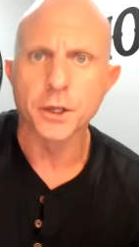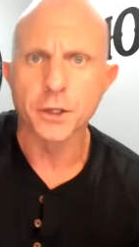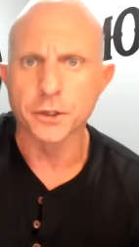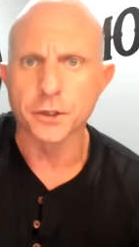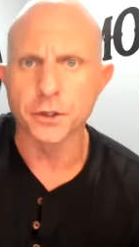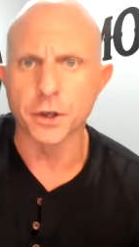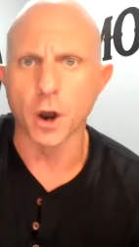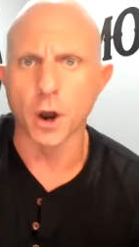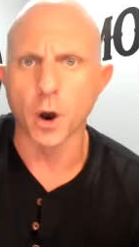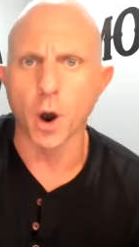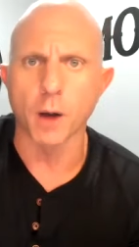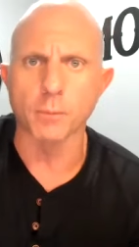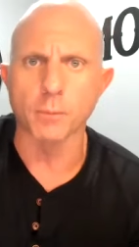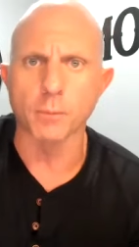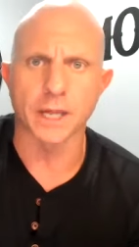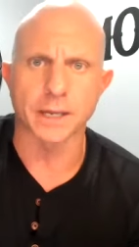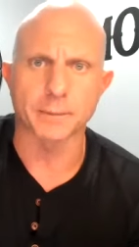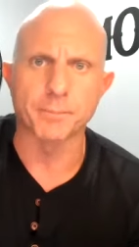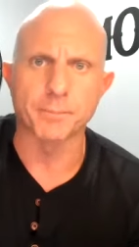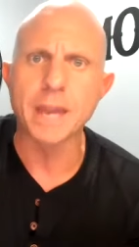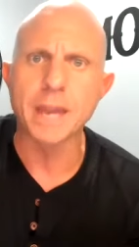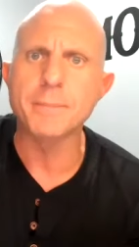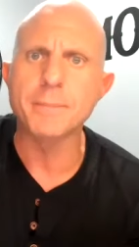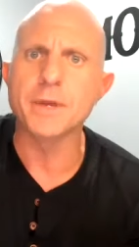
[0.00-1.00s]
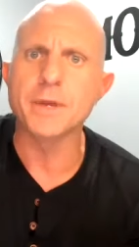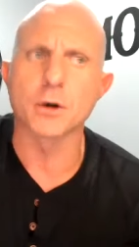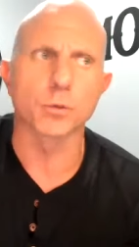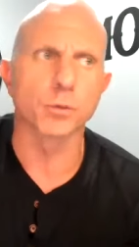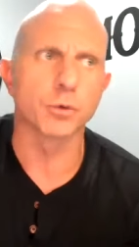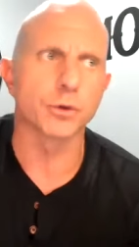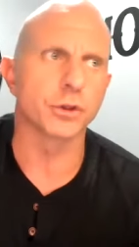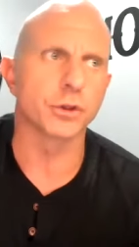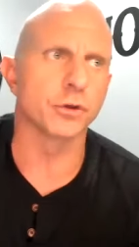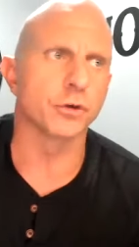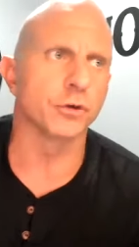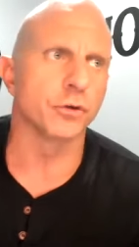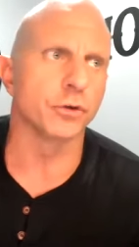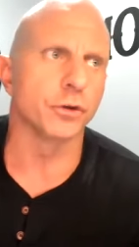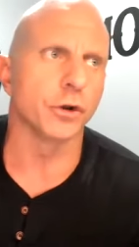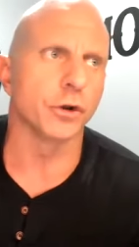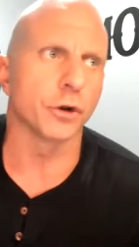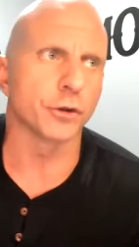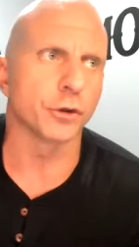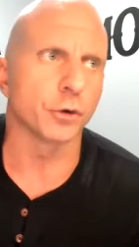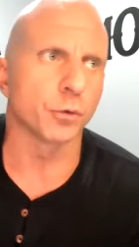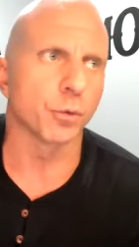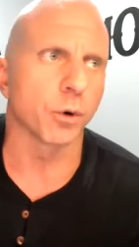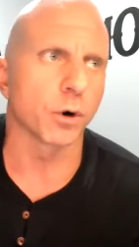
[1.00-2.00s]
You know, I'm um, like maybe you you, you know,
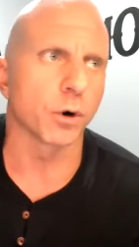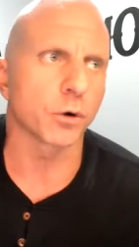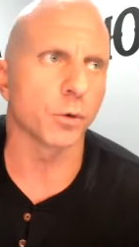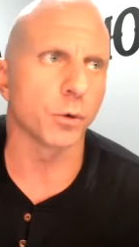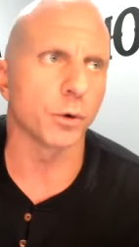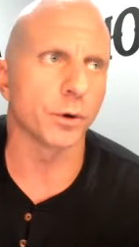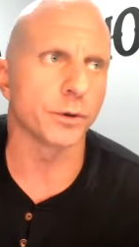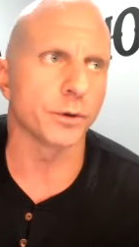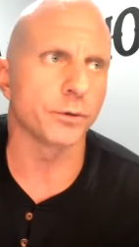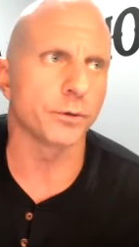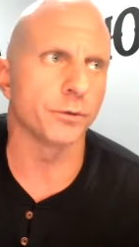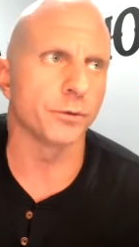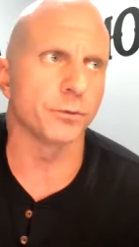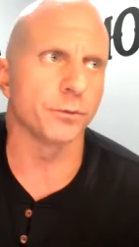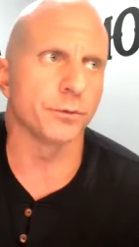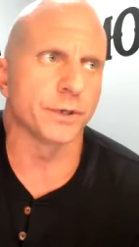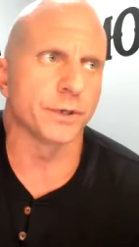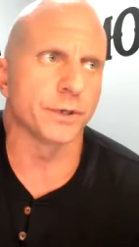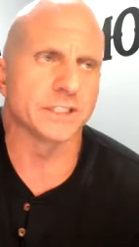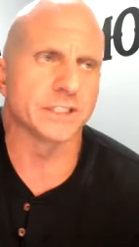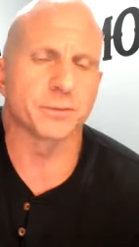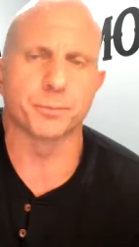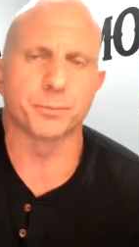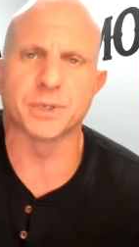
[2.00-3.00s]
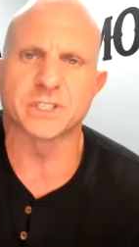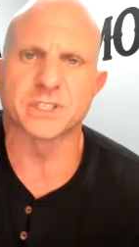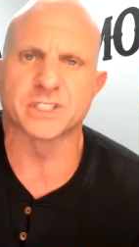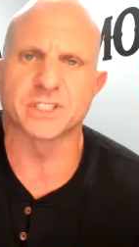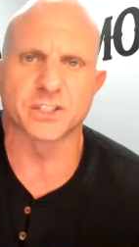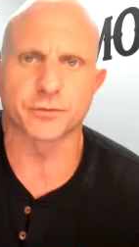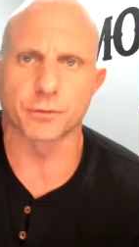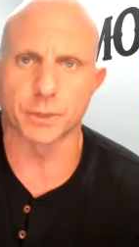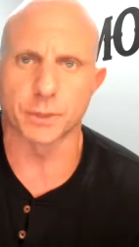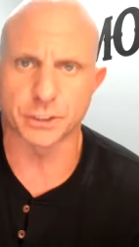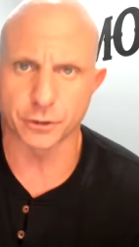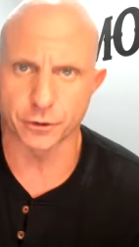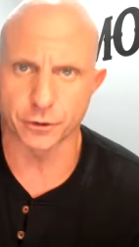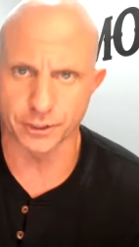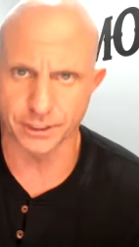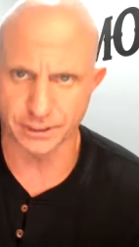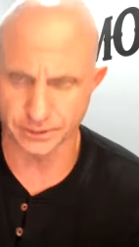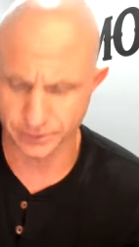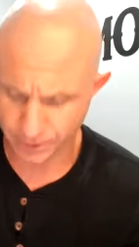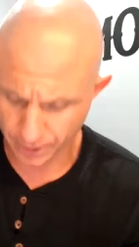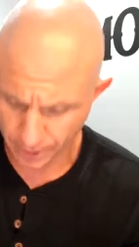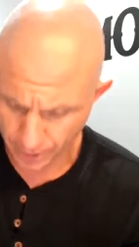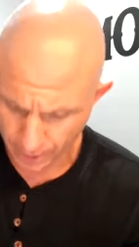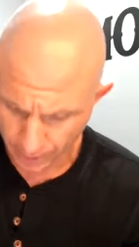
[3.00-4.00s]
you work with, you, you get some business from
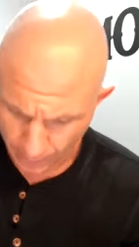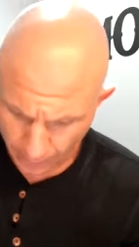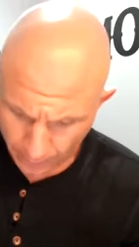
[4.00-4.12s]
attorneys.